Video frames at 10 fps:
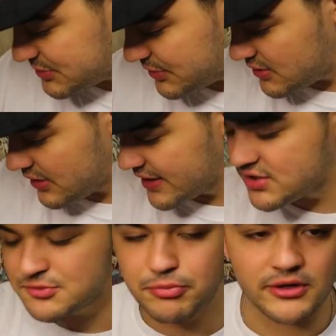spinner. I
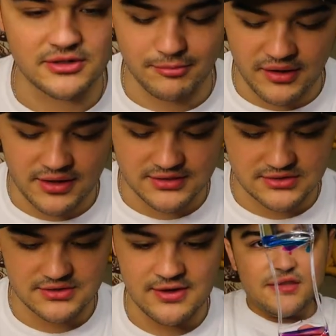just bought the
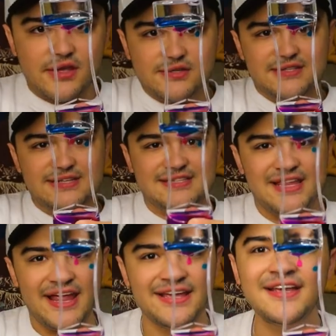box. Then there's this
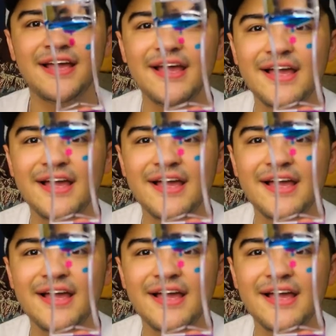thing.